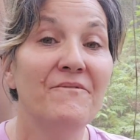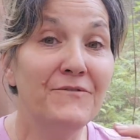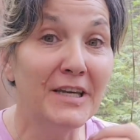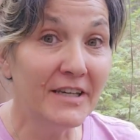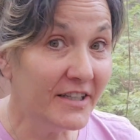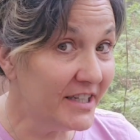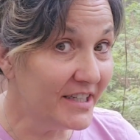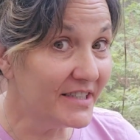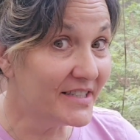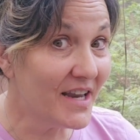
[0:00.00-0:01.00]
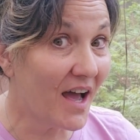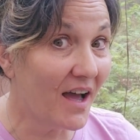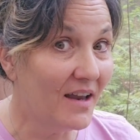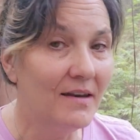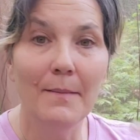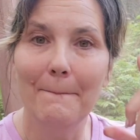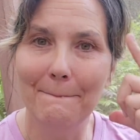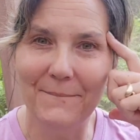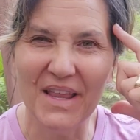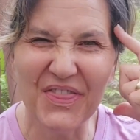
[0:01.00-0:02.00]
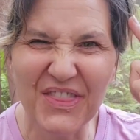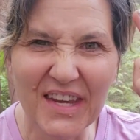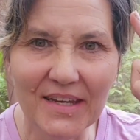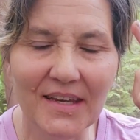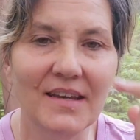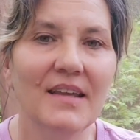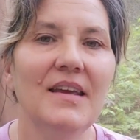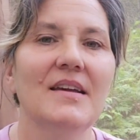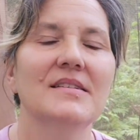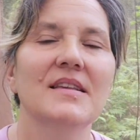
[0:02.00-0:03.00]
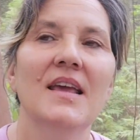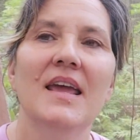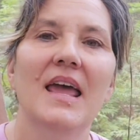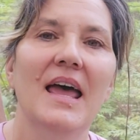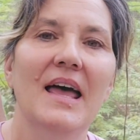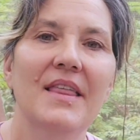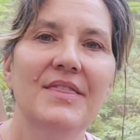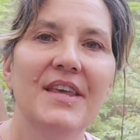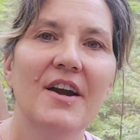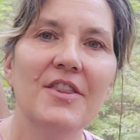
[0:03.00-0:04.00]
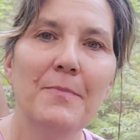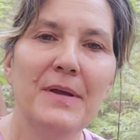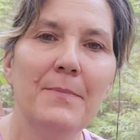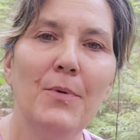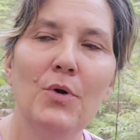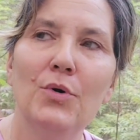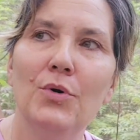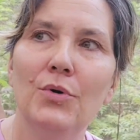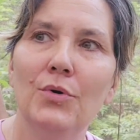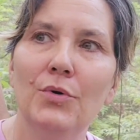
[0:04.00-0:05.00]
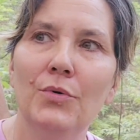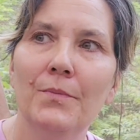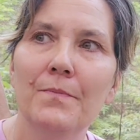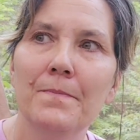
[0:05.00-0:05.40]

Feeling it's not, but thinking it is. And they're the people who